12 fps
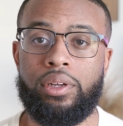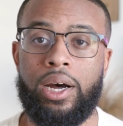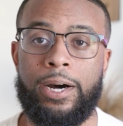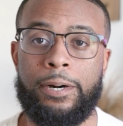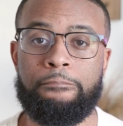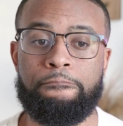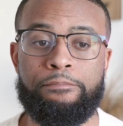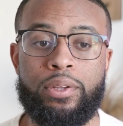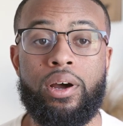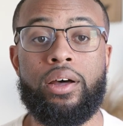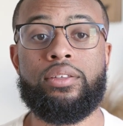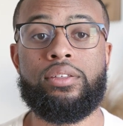
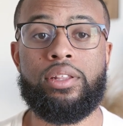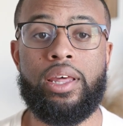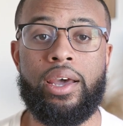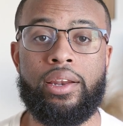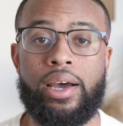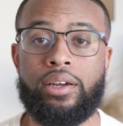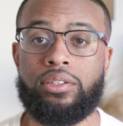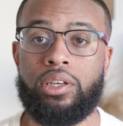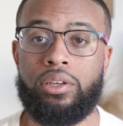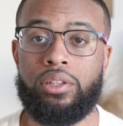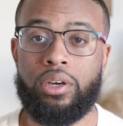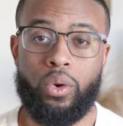Other than that, I can tell
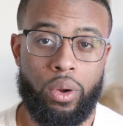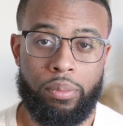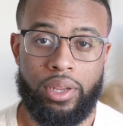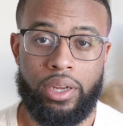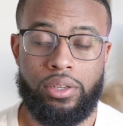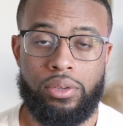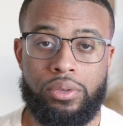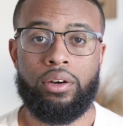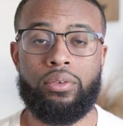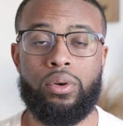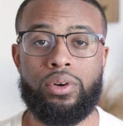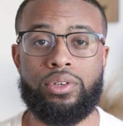you the equipment I use.
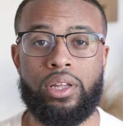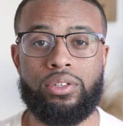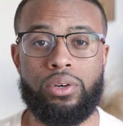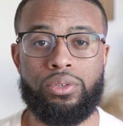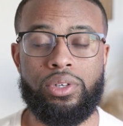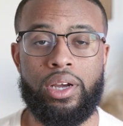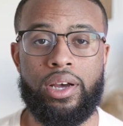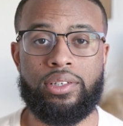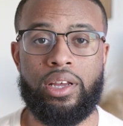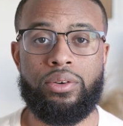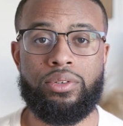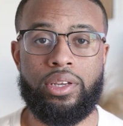Of course, I told you guys
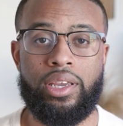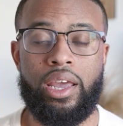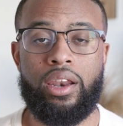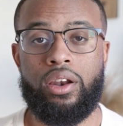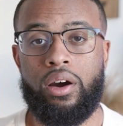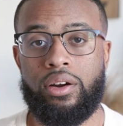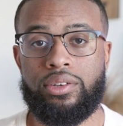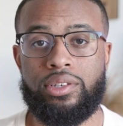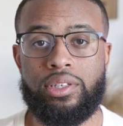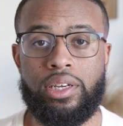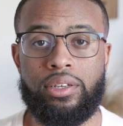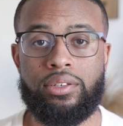I use a Canon
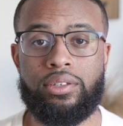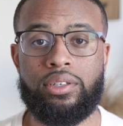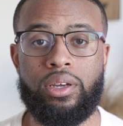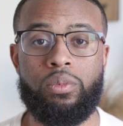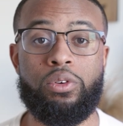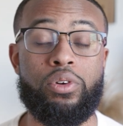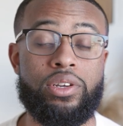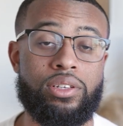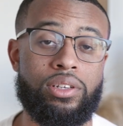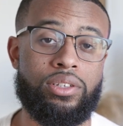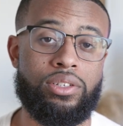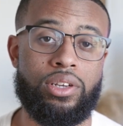R6, and we
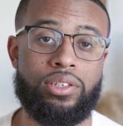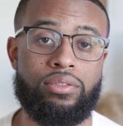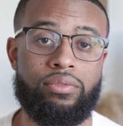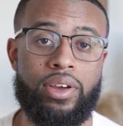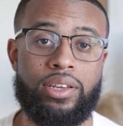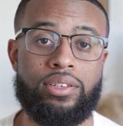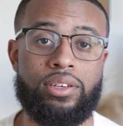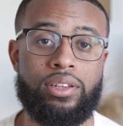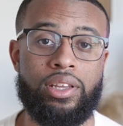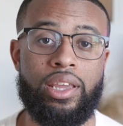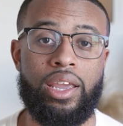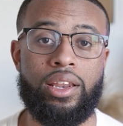recently just invested in
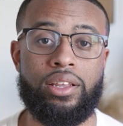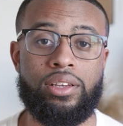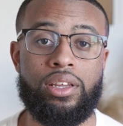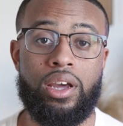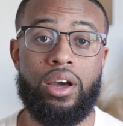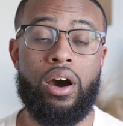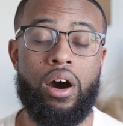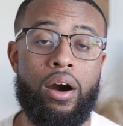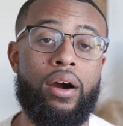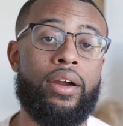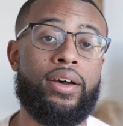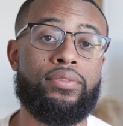the Canon
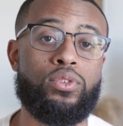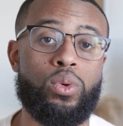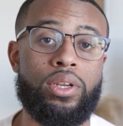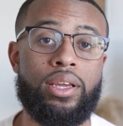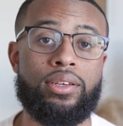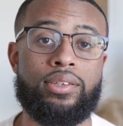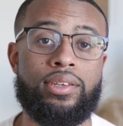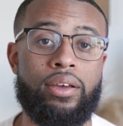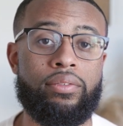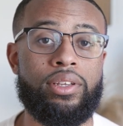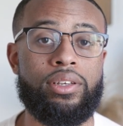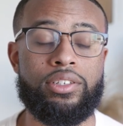RF
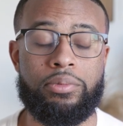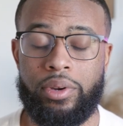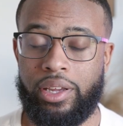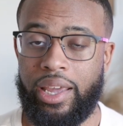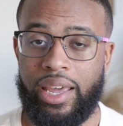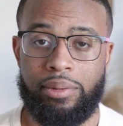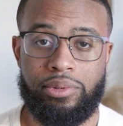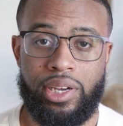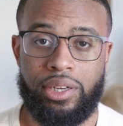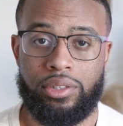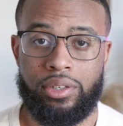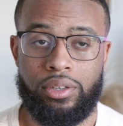28-70. It's been a game
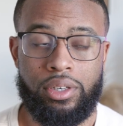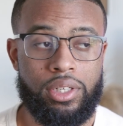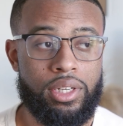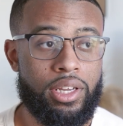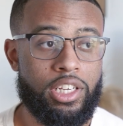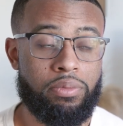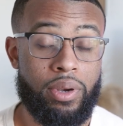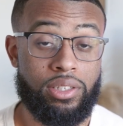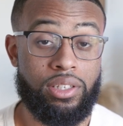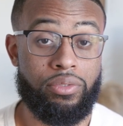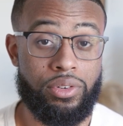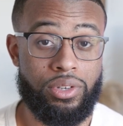changer,
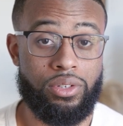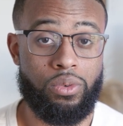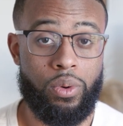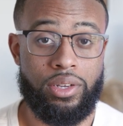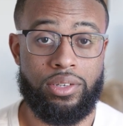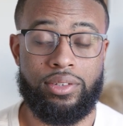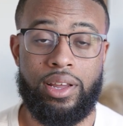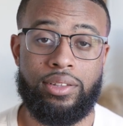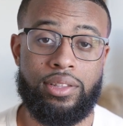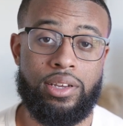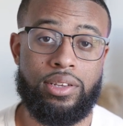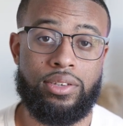especially for situations
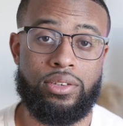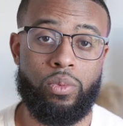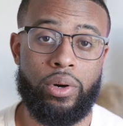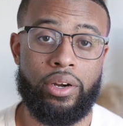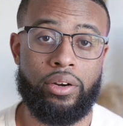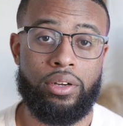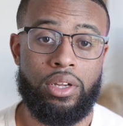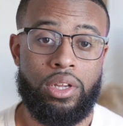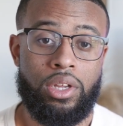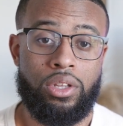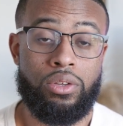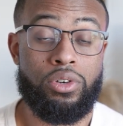like this where
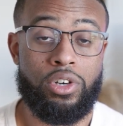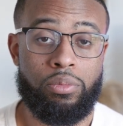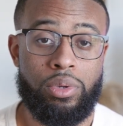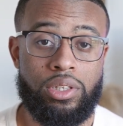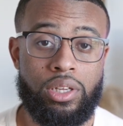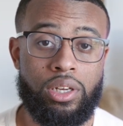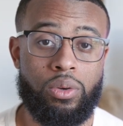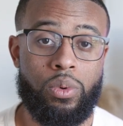you could be dealing